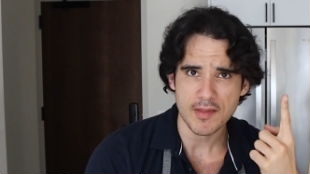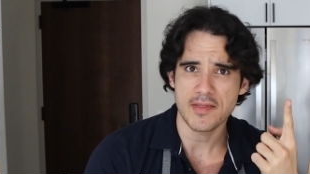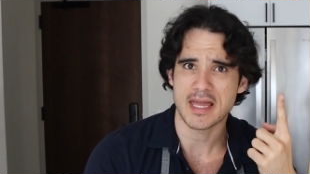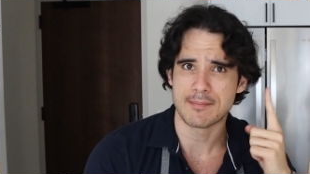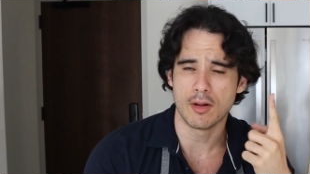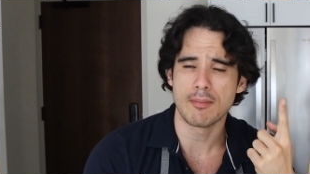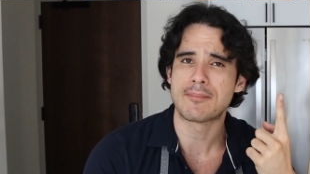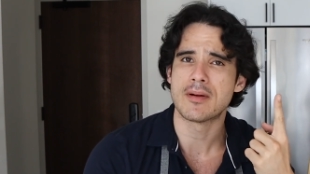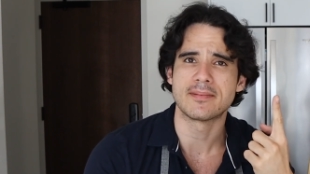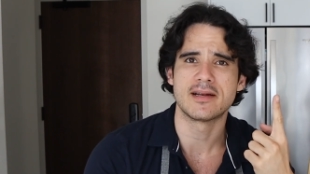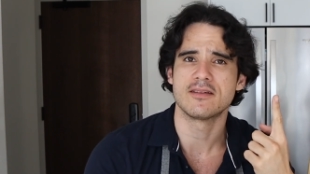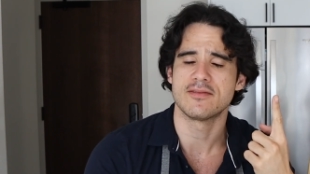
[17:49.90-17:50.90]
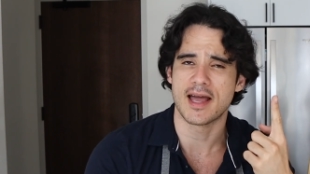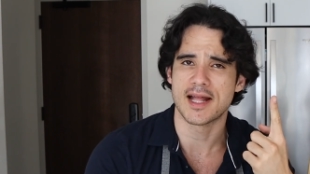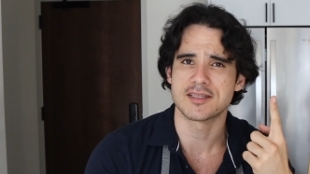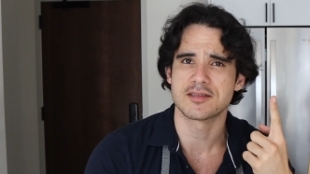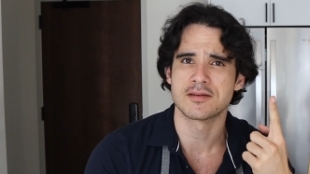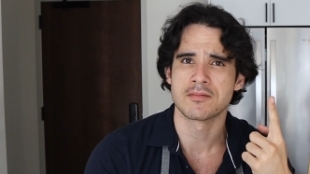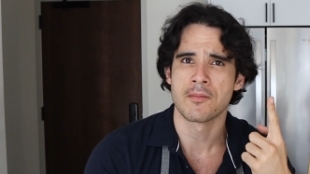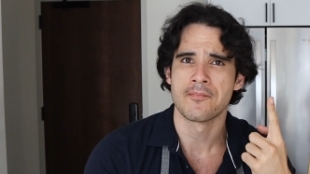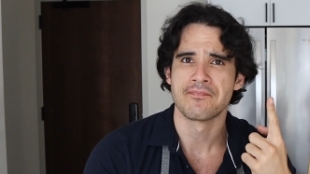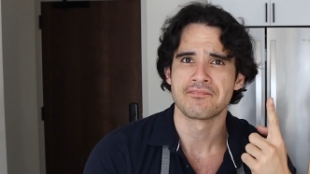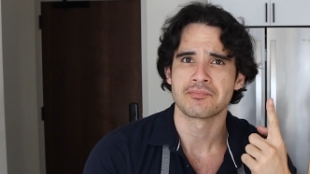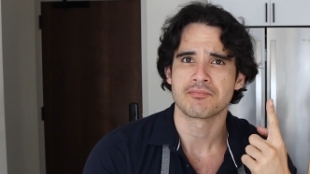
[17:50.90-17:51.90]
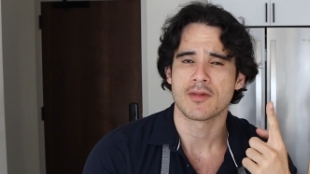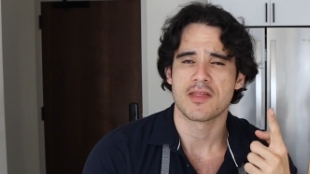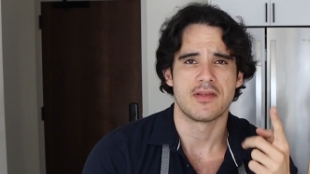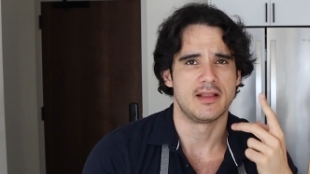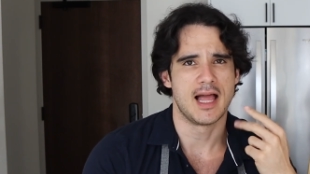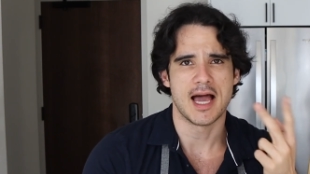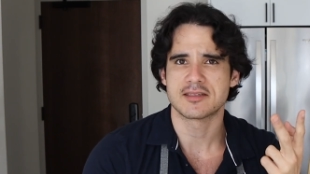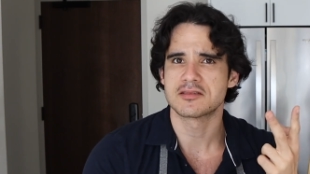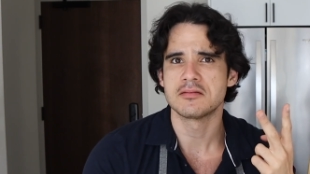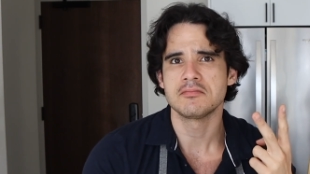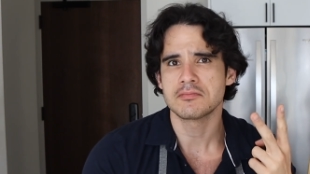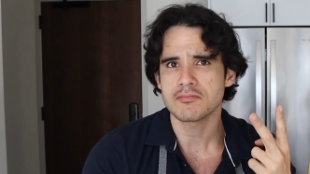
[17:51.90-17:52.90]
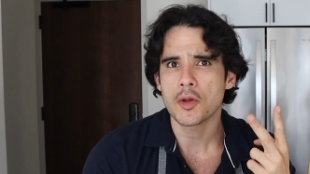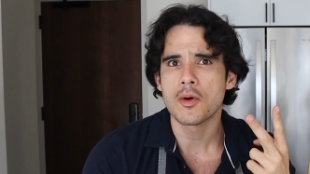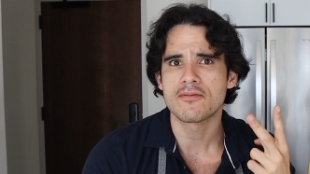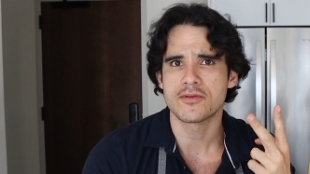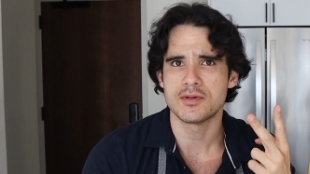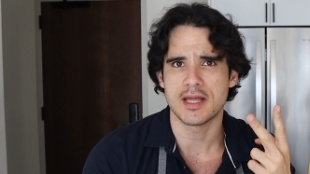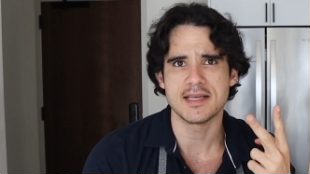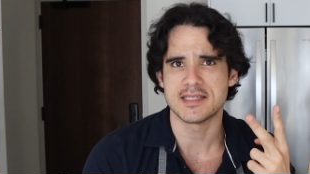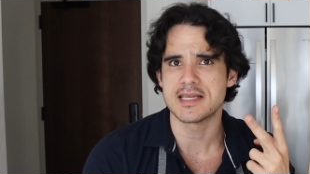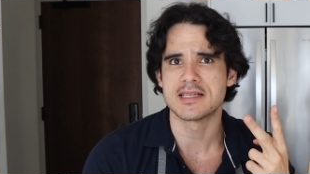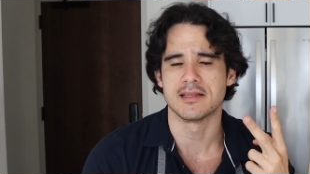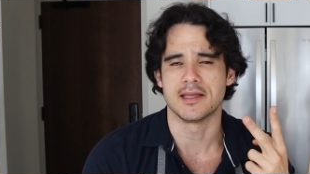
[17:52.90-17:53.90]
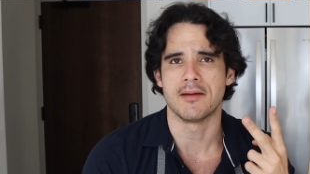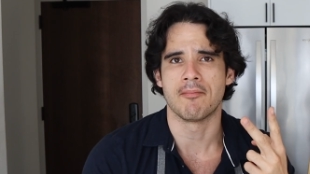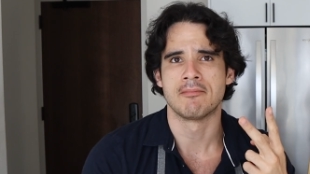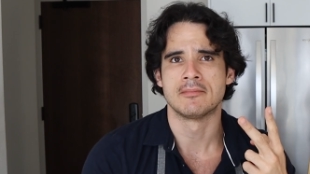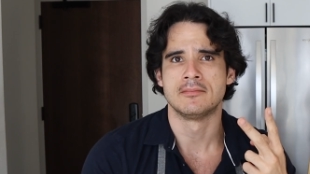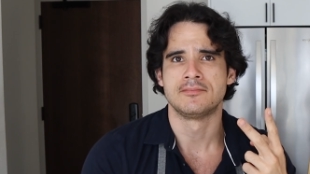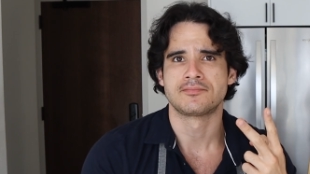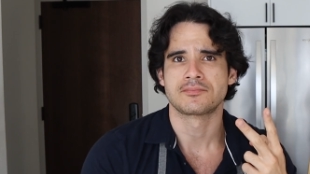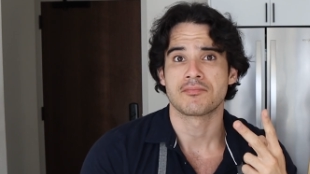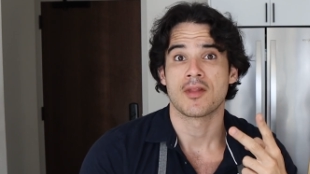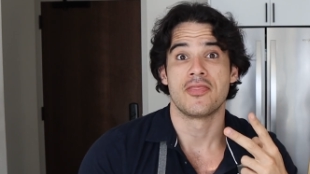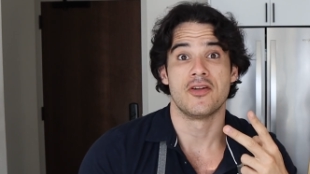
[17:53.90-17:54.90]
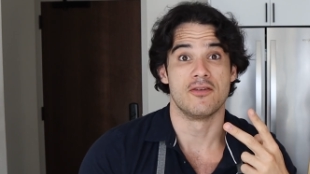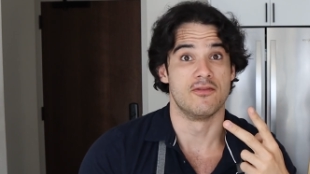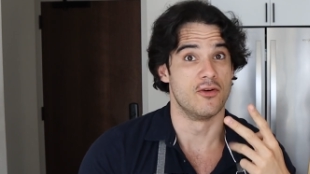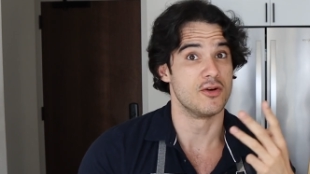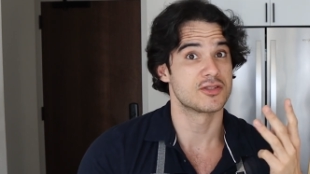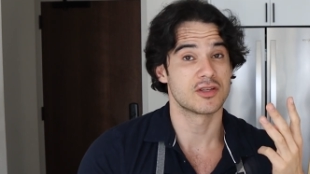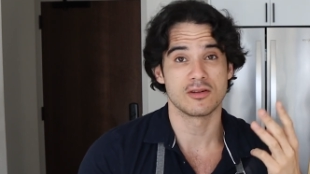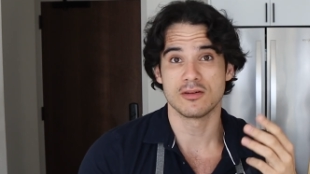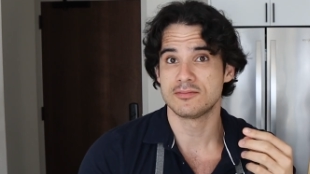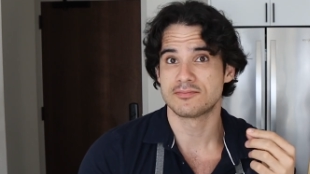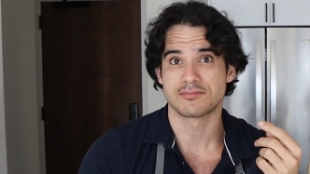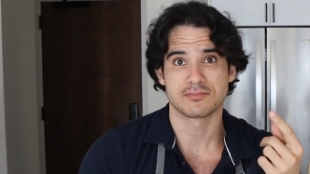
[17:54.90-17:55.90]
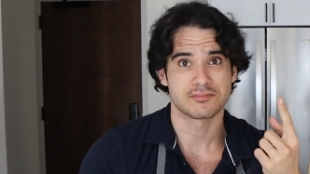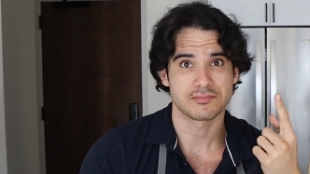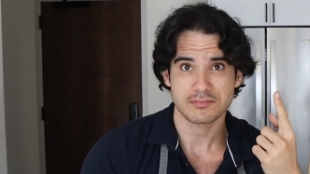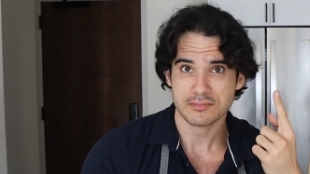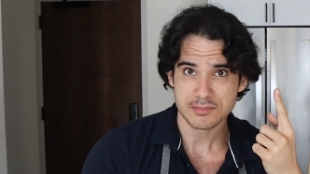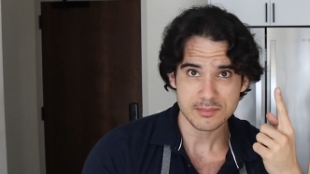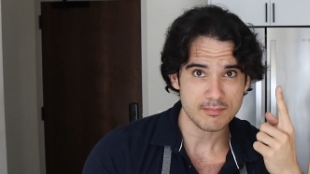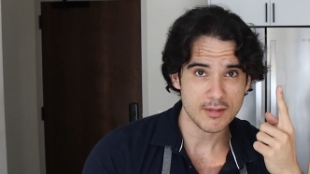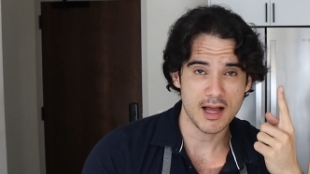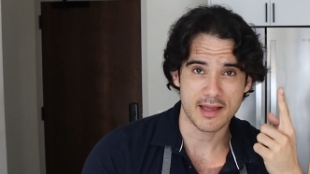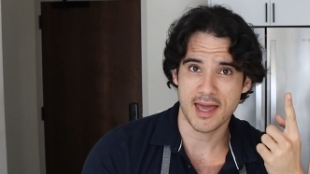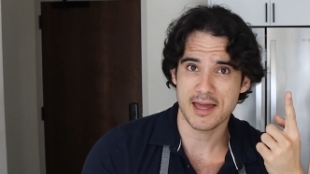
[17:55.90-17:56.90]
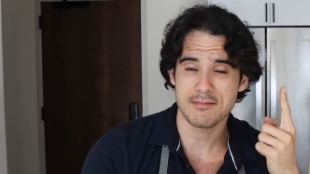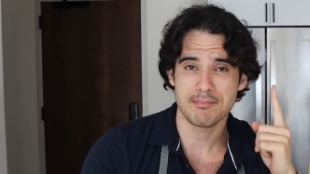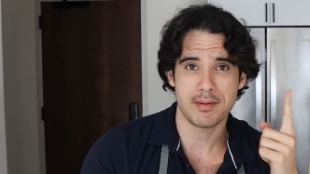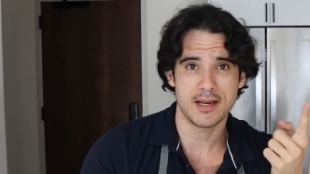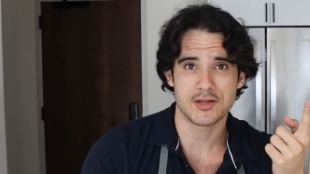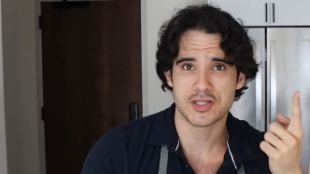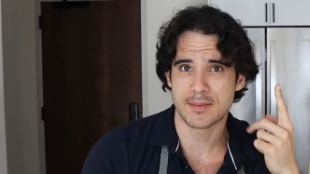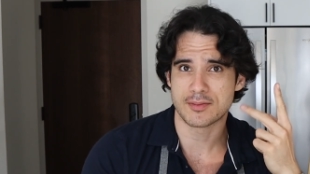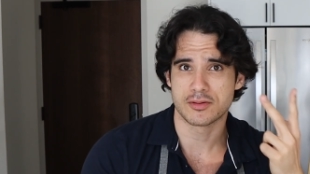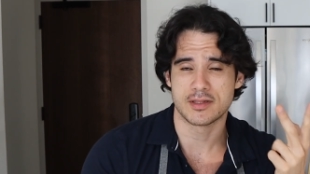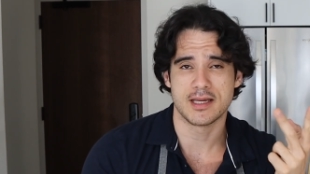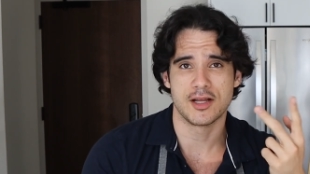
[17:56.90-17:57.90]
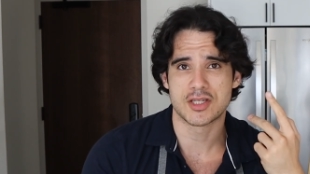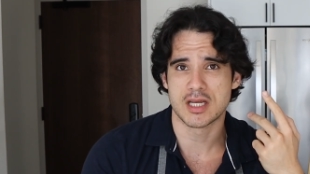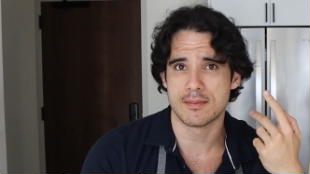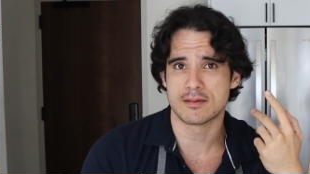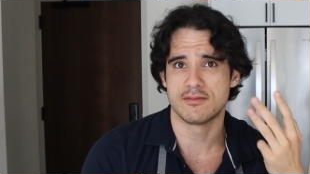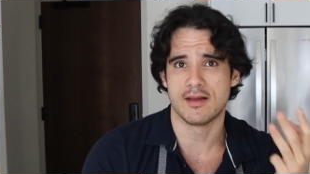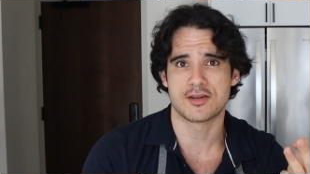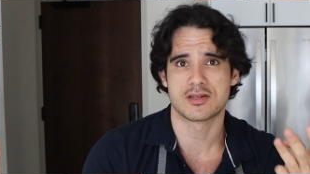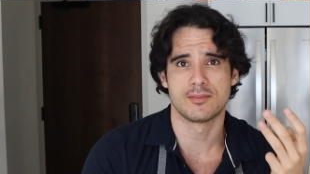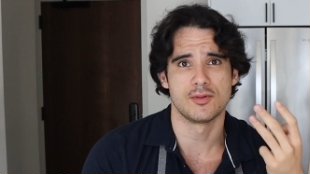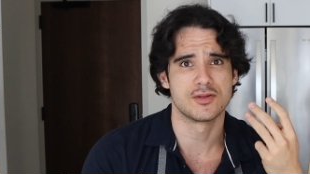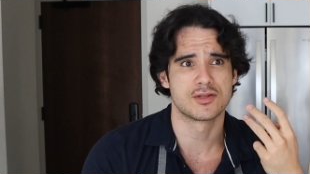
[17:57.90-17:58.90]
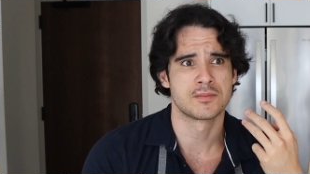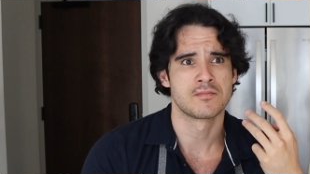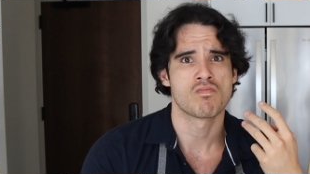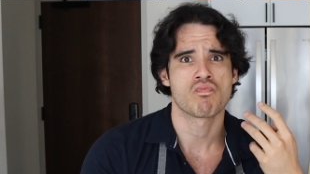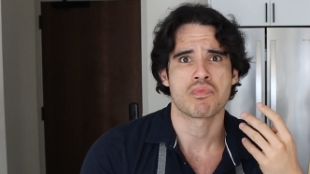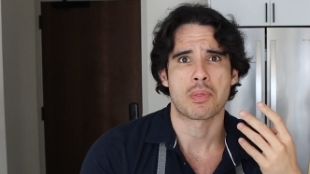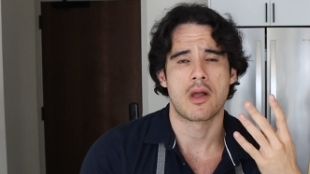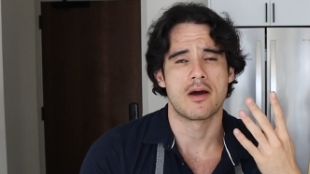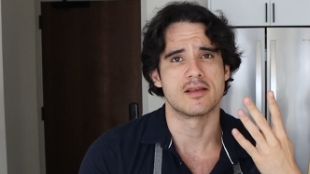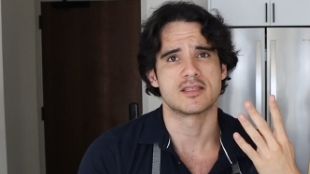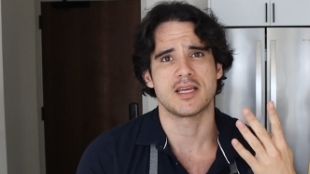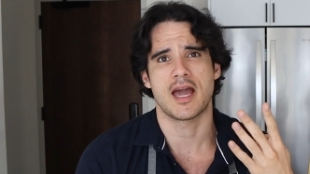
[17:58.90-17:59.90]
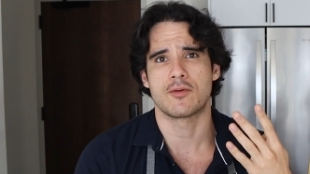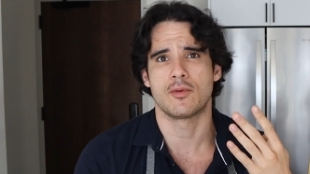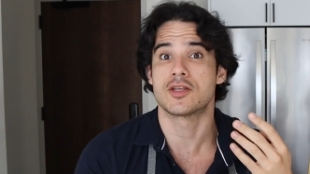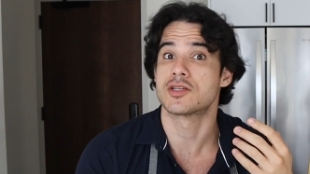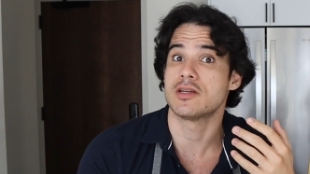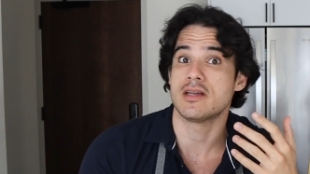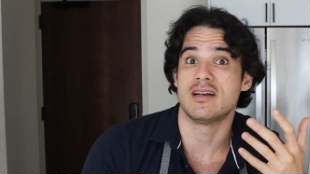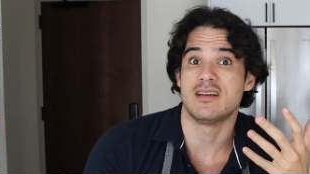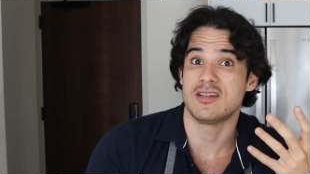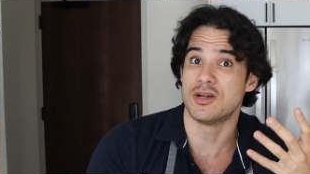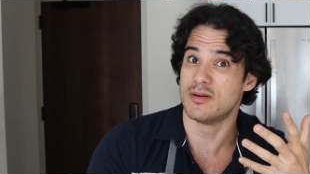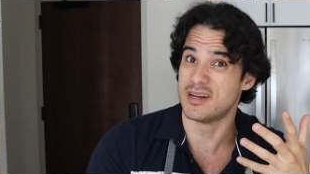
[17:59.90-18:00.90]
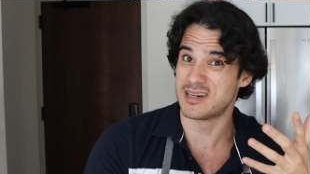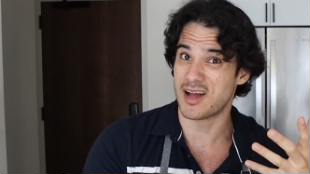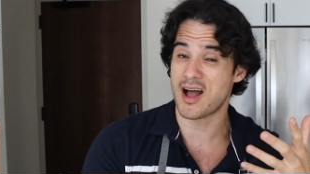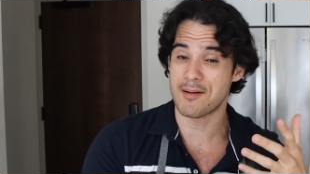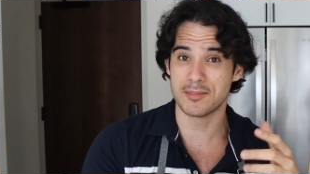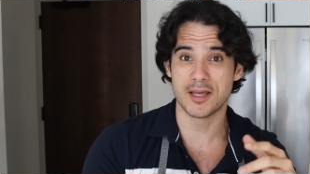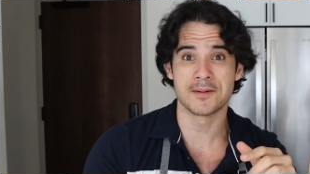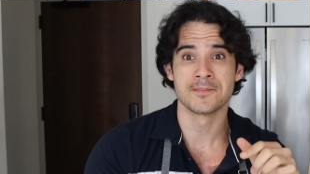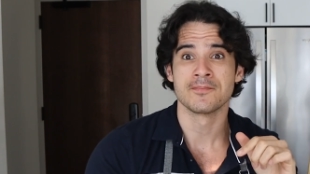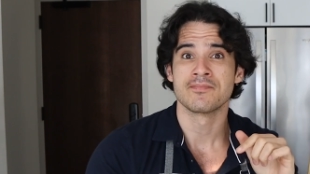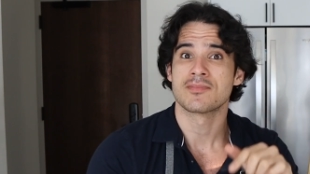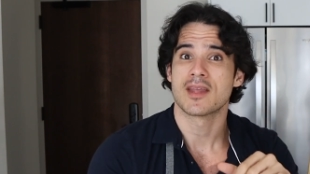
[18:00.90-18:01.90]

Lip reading: They can both be prepped in advance. They last a few days easily. They're versatile. Again, pita chips, tortilla chips, vegetables on a sandwich, in an omelet.